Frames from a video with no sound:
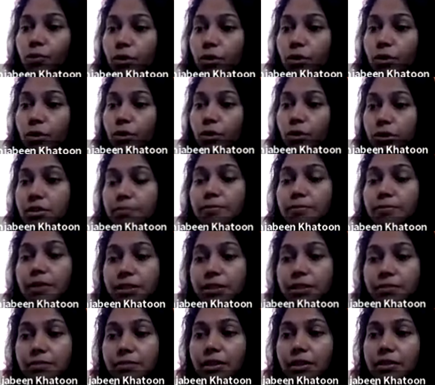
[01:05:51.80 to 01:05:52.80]
water is
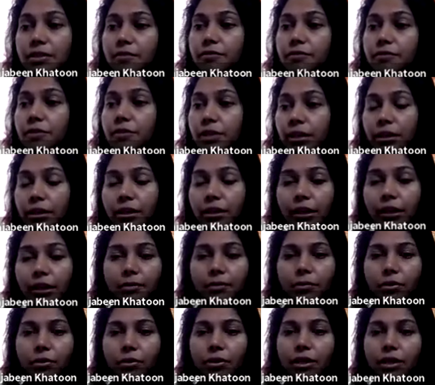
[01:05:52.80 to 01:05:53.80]
the best medicine for the
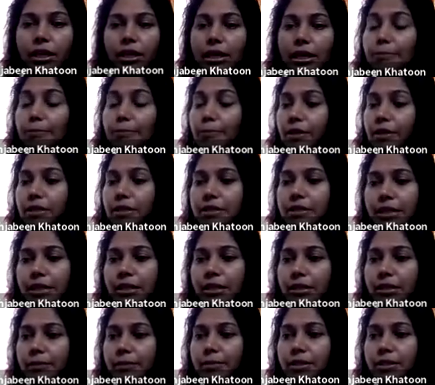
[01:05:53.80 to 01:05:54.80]
entire body.
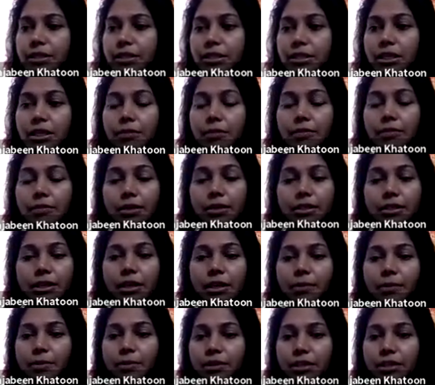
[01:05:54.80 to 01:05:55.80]
Be it anything, be it skin,
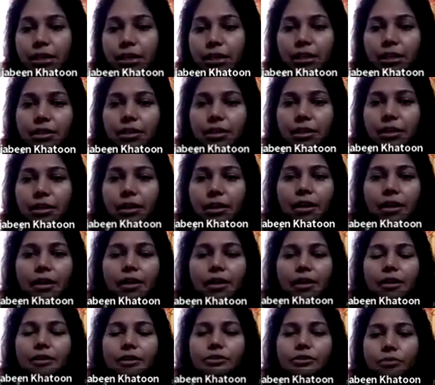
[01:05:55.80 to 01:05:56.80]
be it hair, be it anything.
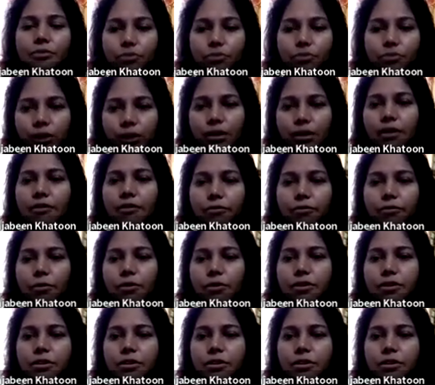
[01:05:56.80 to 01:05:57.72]
So drink okay. enough